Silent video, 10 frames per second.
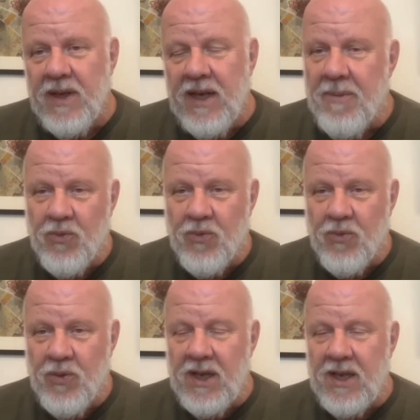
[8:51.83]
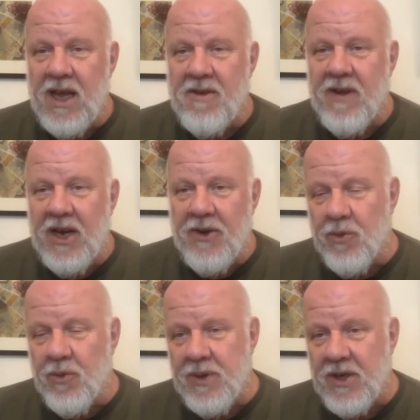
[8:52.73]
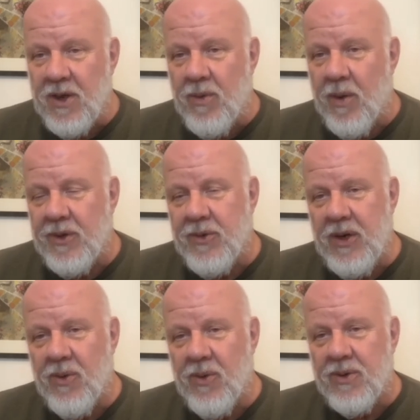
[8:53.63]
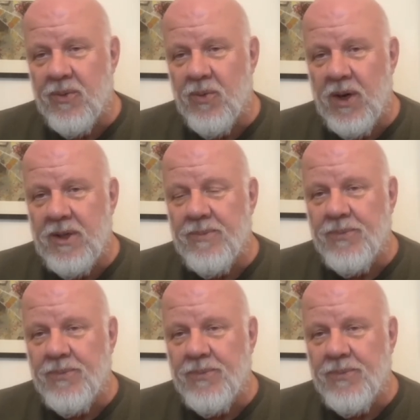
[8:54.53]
And most real life values will be somewhere between 0 and 1.